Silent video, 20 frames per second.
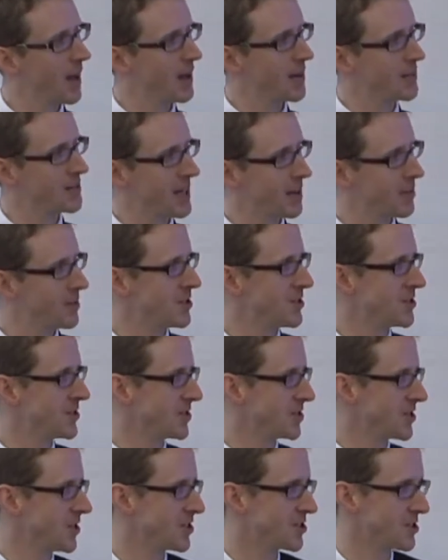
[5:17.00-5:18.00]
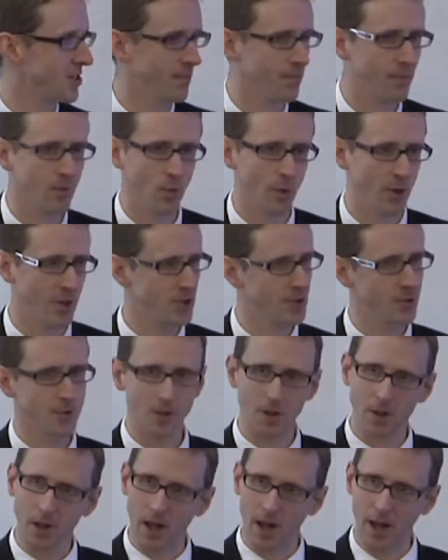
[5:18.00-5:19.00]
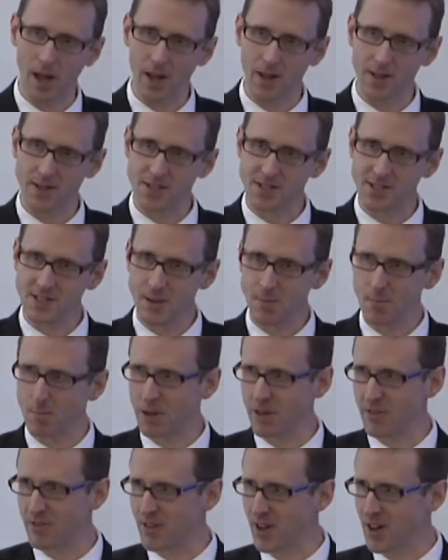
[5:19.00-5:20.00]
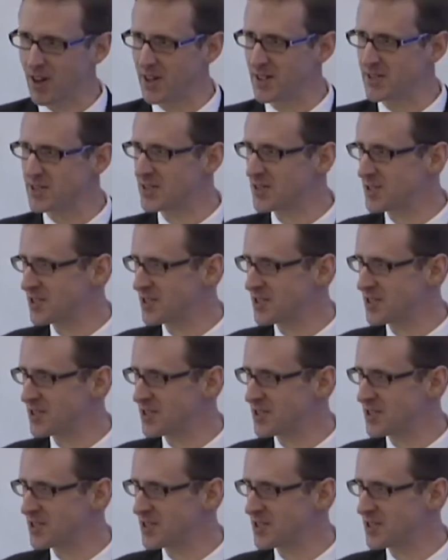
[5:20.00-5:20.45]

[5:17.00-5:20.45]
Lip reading: establishes a system which simplifies